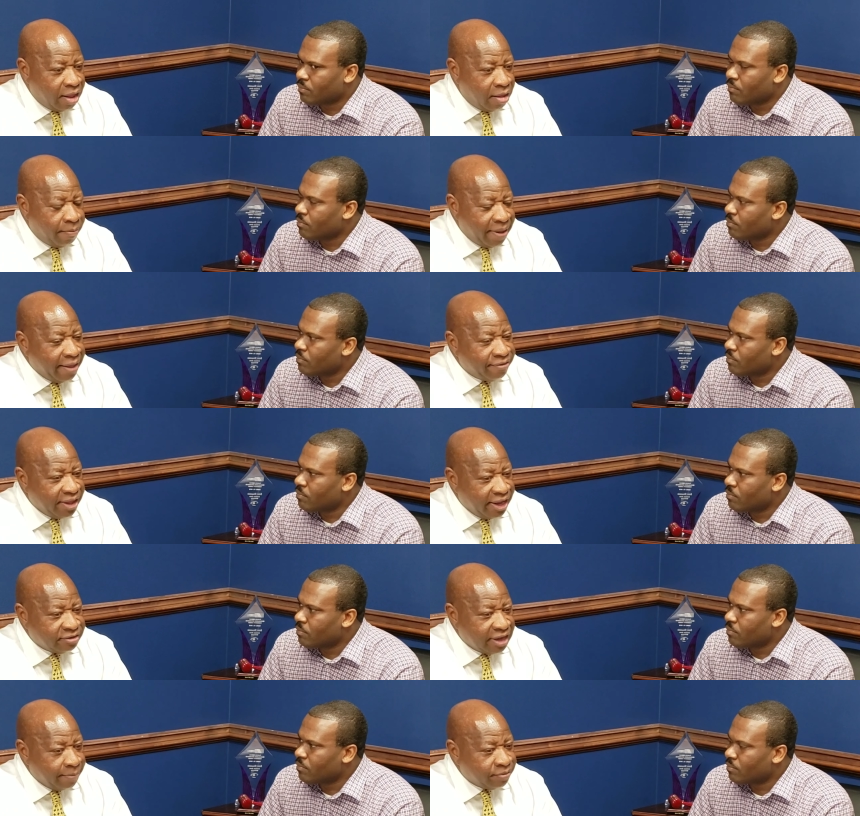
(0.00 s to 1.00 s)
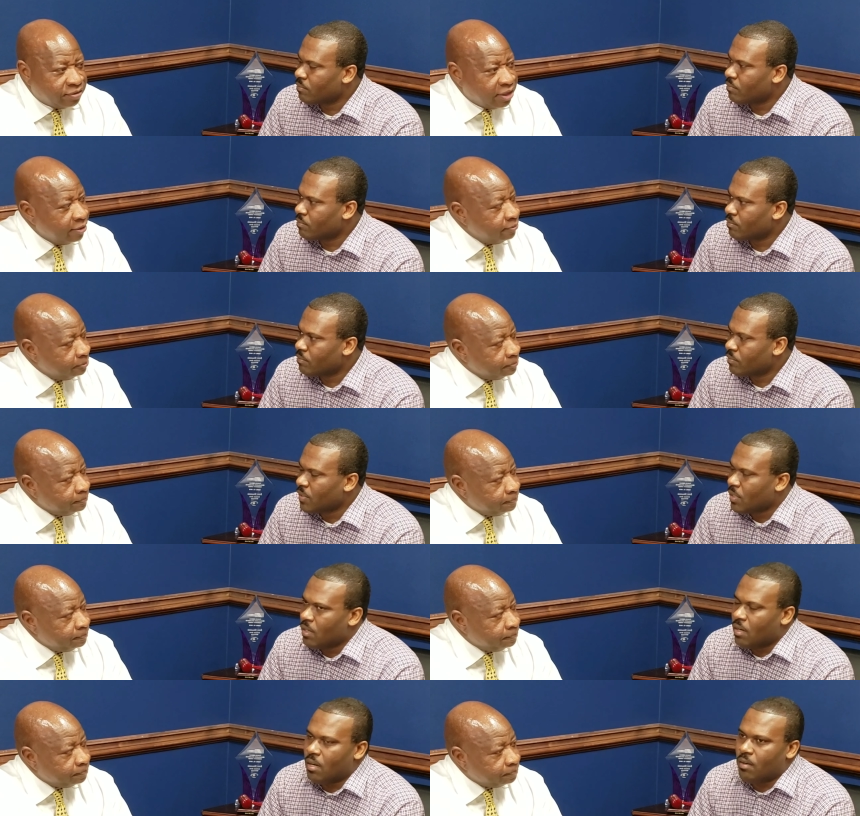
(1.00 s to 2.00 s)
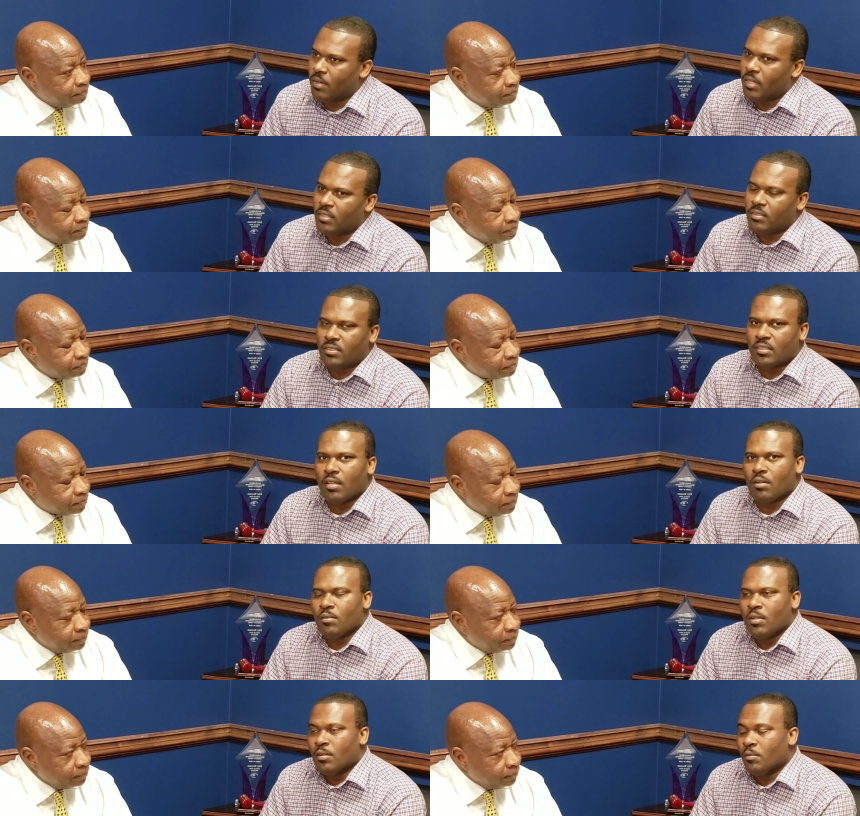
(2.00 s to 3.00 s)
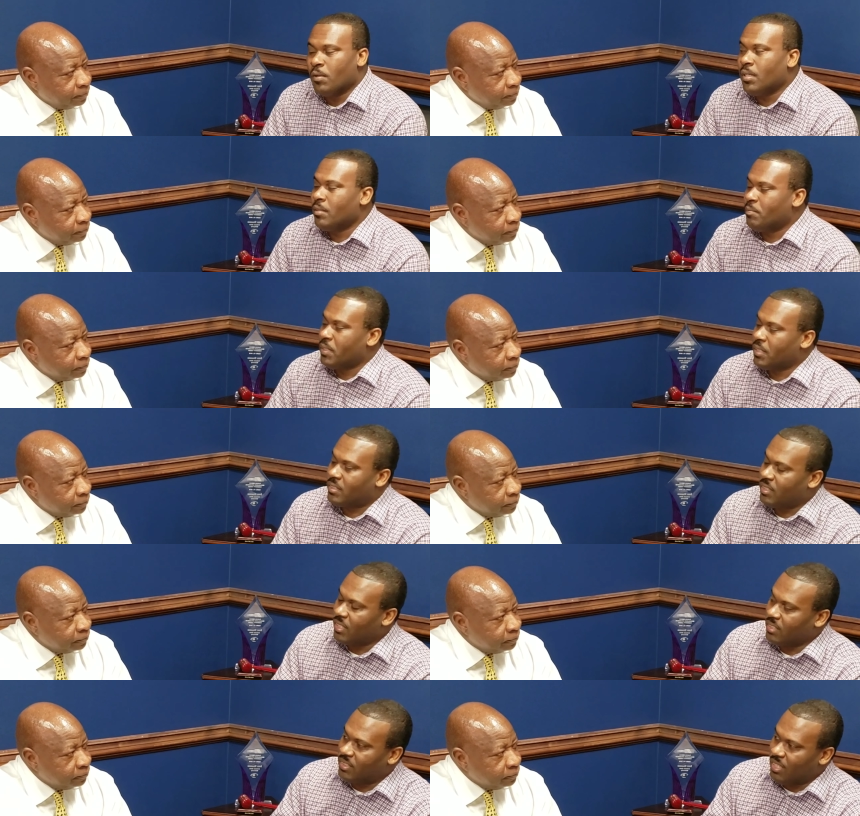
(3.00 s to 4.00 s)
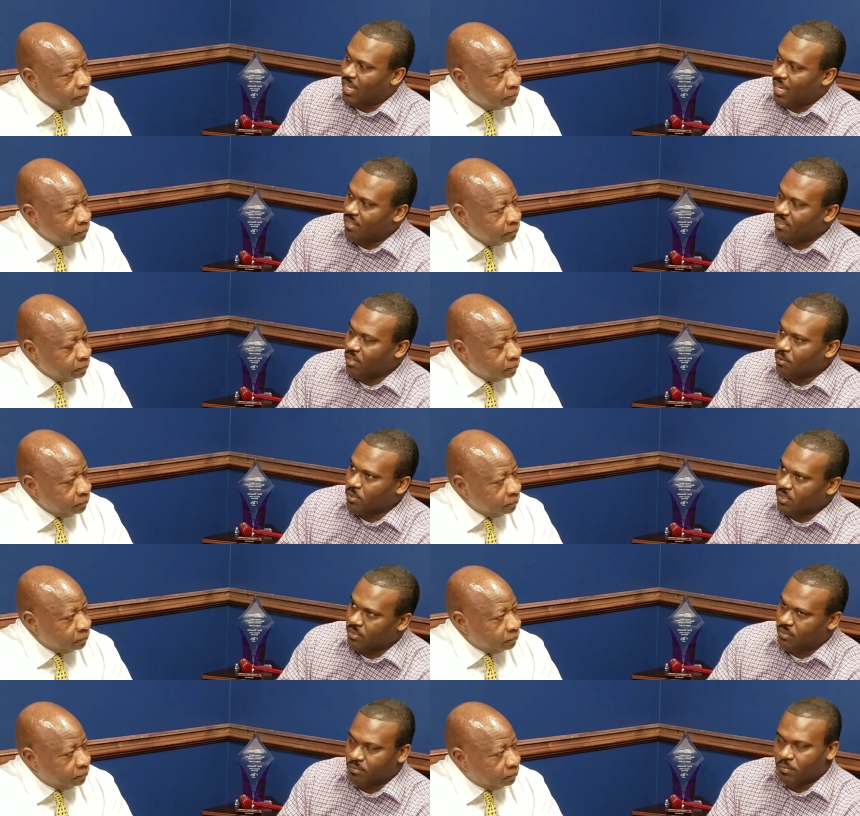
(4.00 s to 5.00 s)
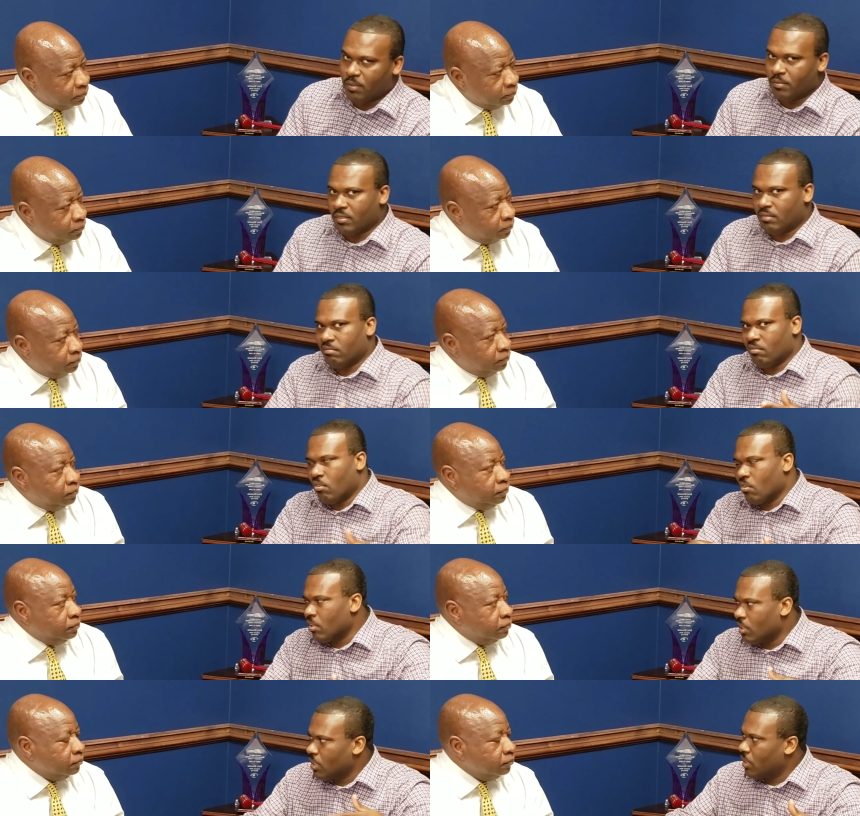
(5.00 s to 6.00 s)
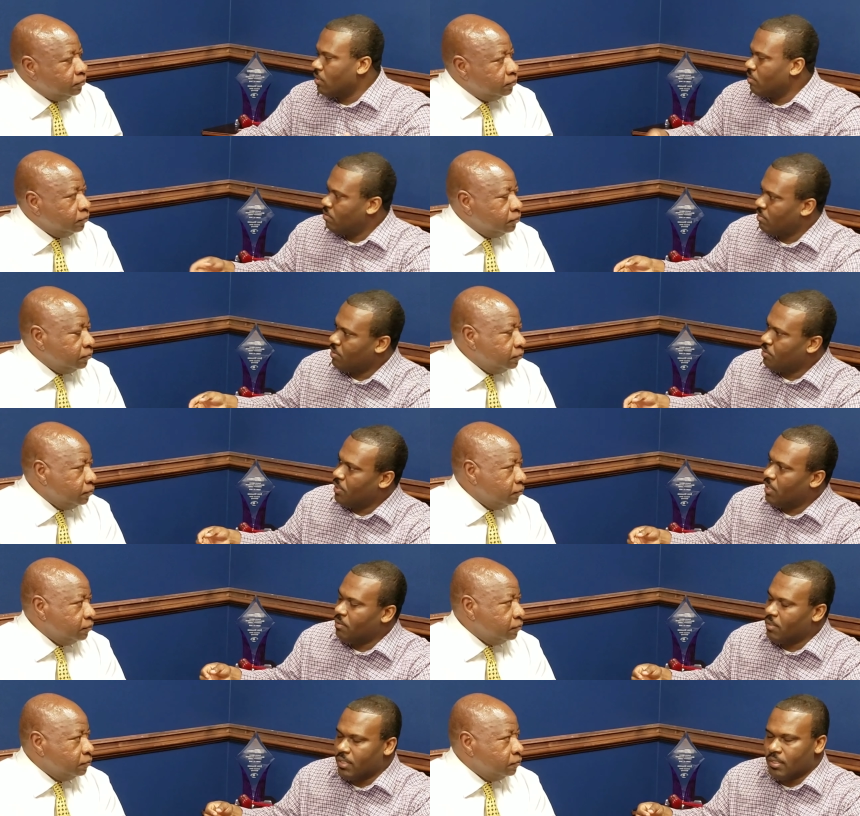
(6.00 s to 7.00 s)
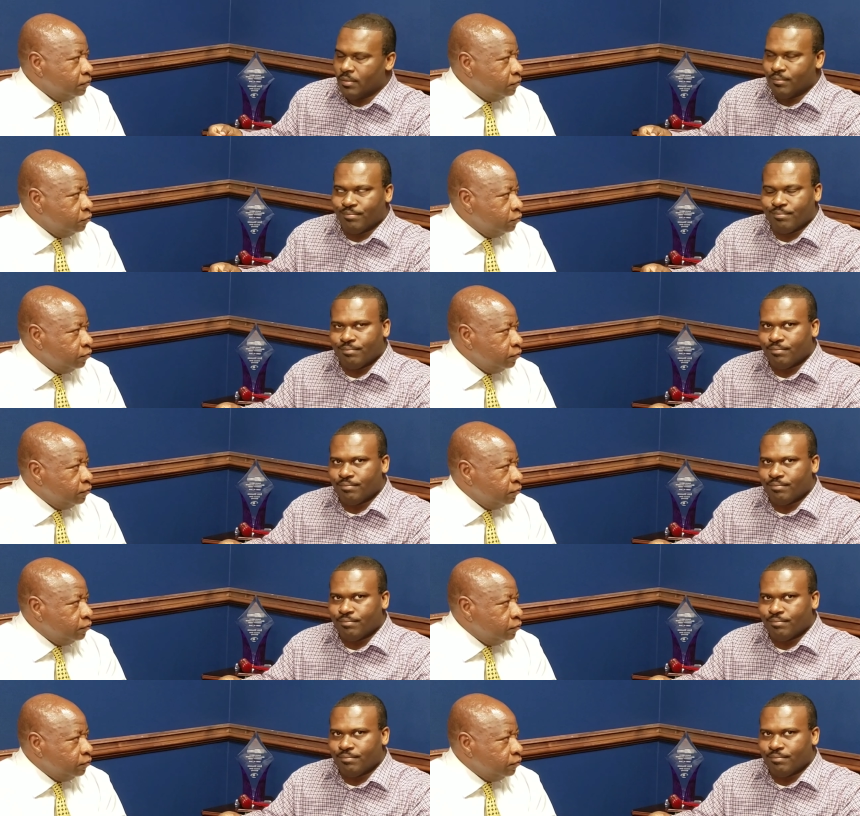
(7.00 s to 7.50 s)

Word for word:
Speaker 1: uh, about that type of stuff.
Speaker 2: All right. So one of the biggest things I noticed, and maybe just early, you know, um,